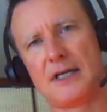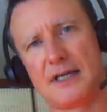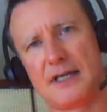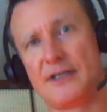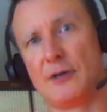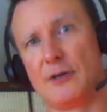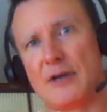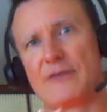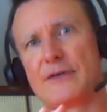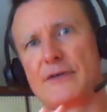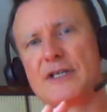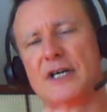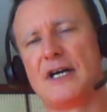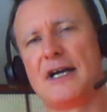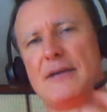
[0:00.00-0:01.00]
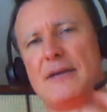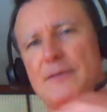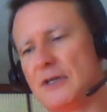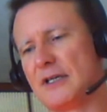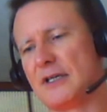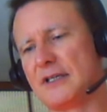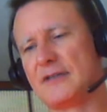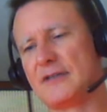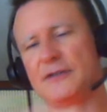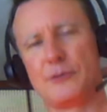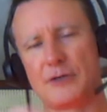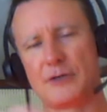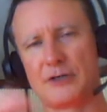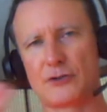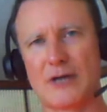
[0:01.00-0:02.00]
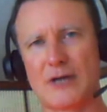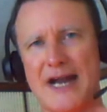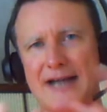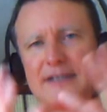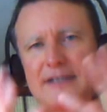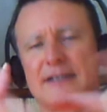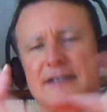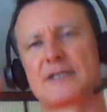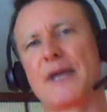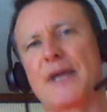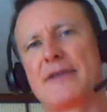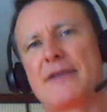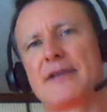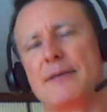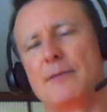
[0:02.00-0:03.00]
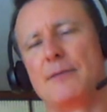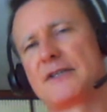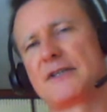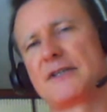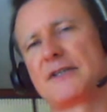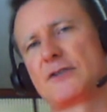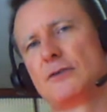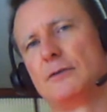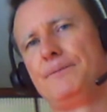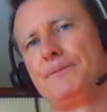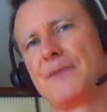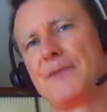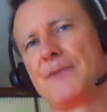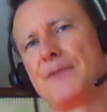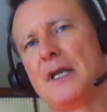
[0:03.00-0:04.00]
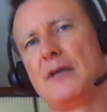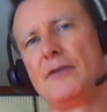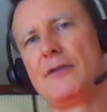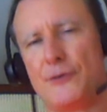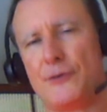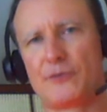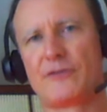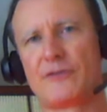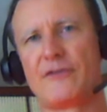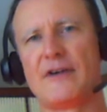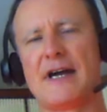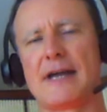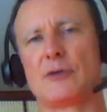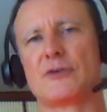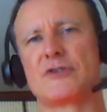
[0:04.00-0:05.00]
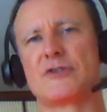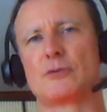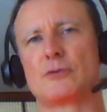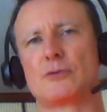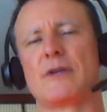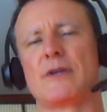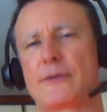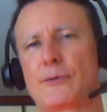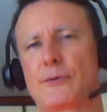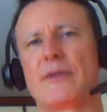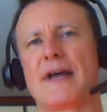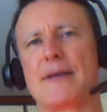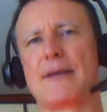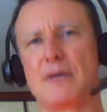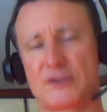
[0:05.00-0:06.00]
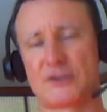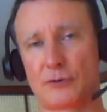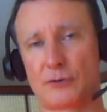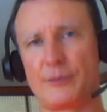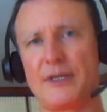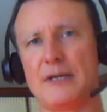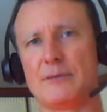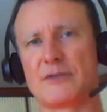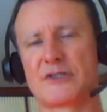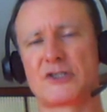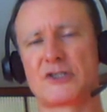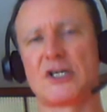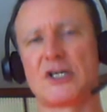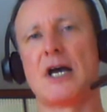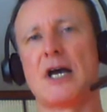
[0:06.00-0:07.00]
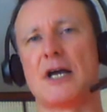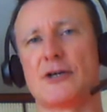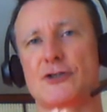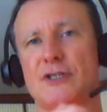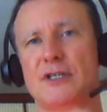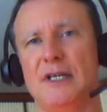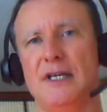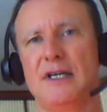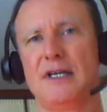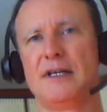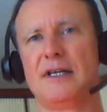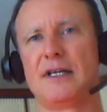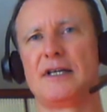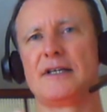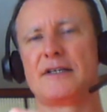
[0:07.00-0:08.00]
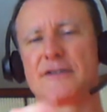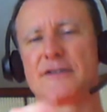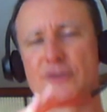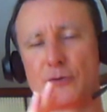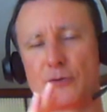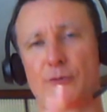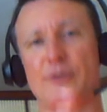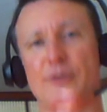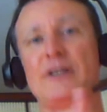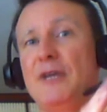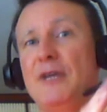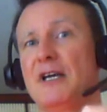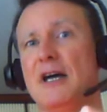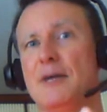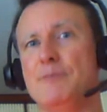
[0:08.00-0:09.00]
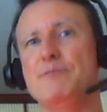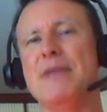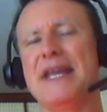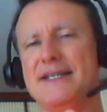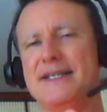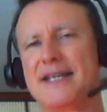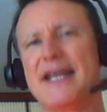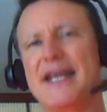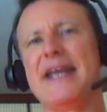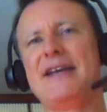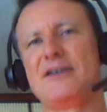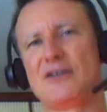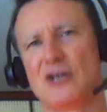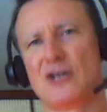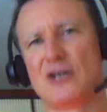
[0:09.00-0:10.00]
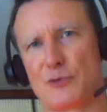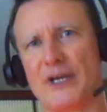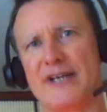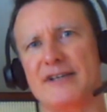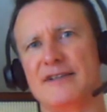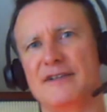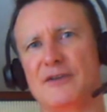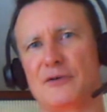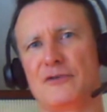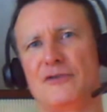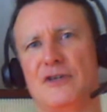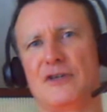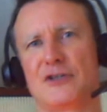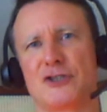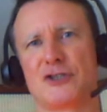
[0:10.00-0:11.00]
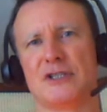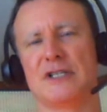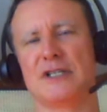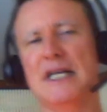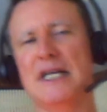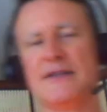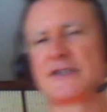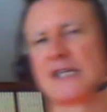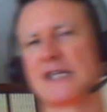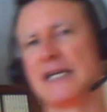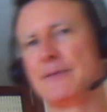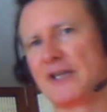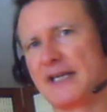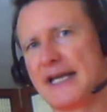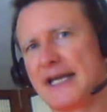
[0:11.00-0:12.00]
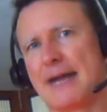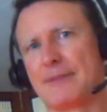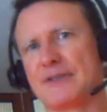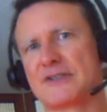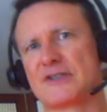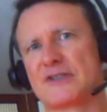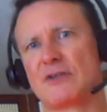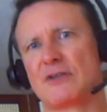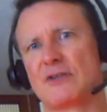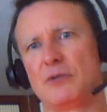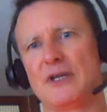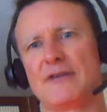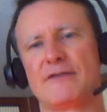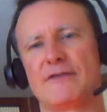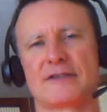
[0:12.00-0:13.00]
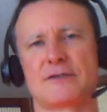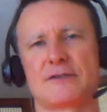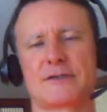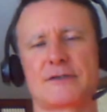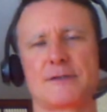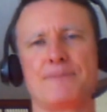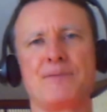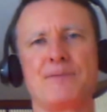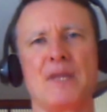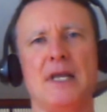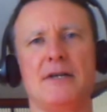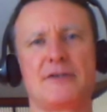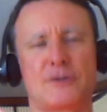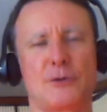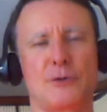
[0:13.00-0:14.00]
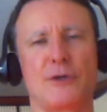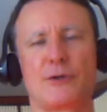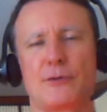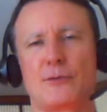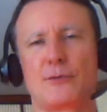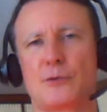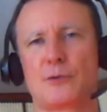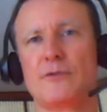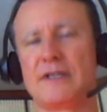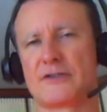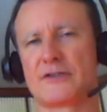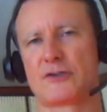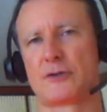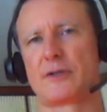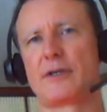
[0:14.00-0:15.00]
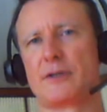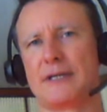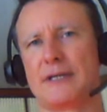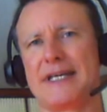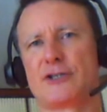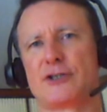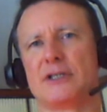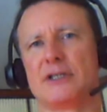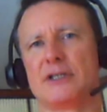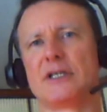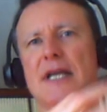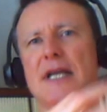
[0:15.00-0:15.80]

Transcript: you contract and expand that muscle, the nerve fibers that run through that muscle are being massaged. So they're really being maintained and upgraded in their function. The same thing happens to the blood vessels. So you're improving the circulation